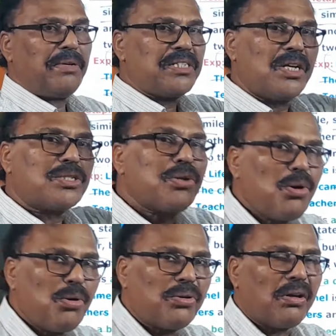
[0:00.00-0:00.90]
means
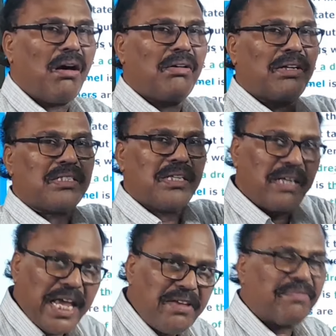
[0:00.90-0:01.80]
sword, or you can say
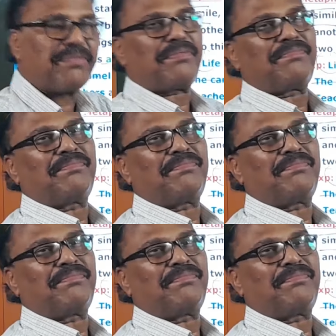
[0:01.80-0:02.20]
knife.